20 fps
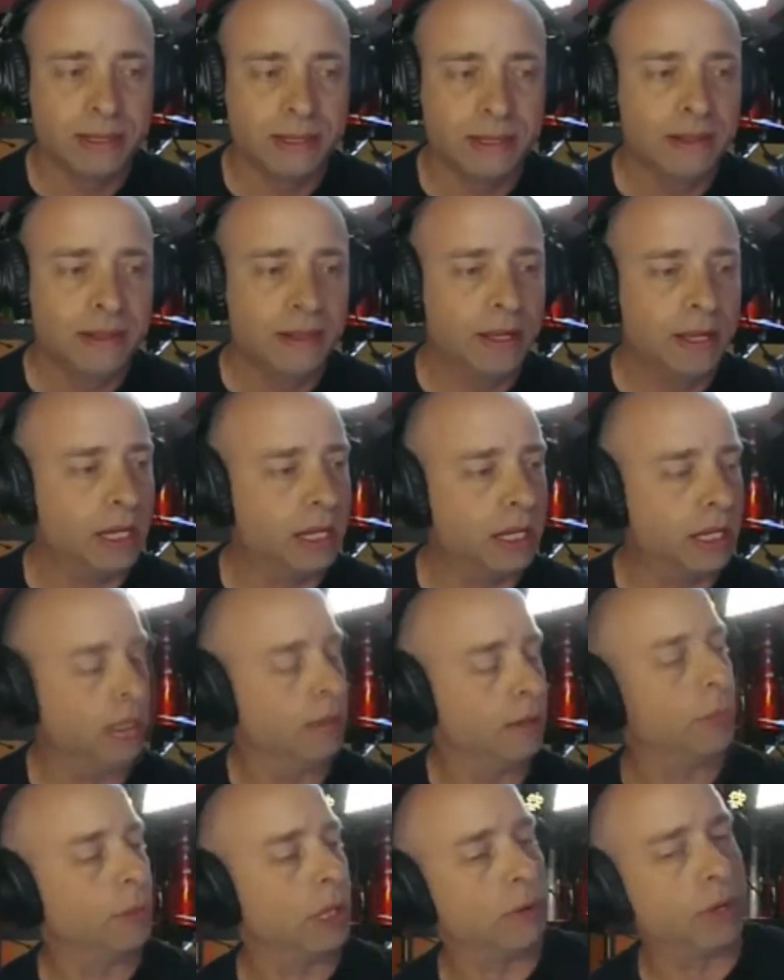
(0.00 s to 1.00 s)
And then my
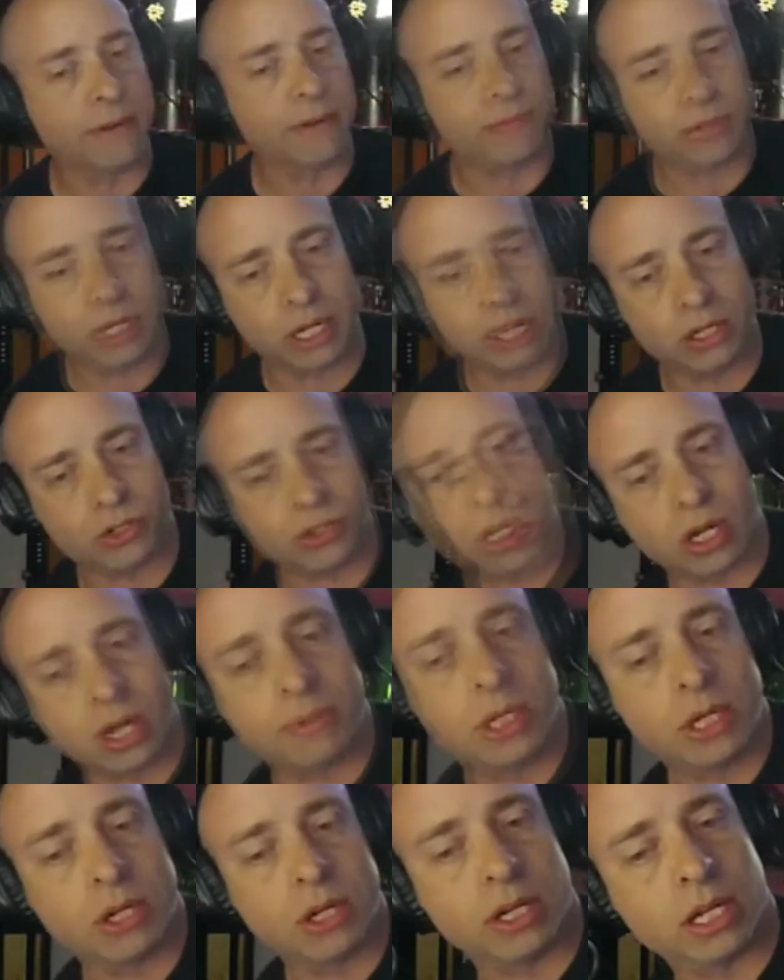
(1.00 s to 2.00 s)
wife got a job here
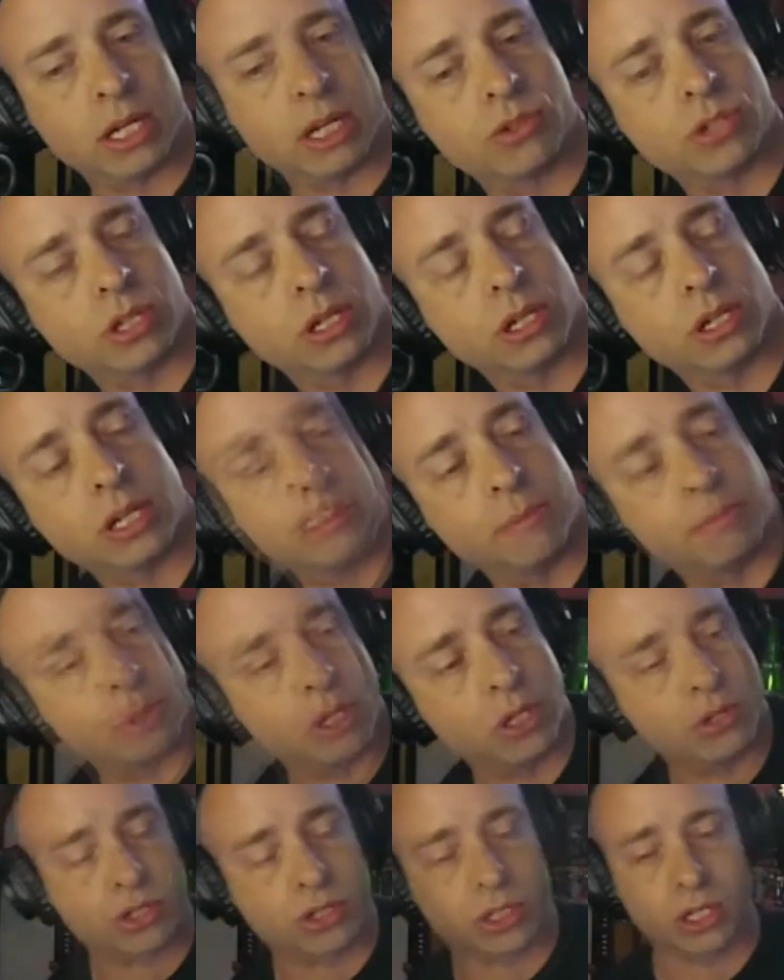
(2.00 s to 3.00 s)
in Houston a couple years ago.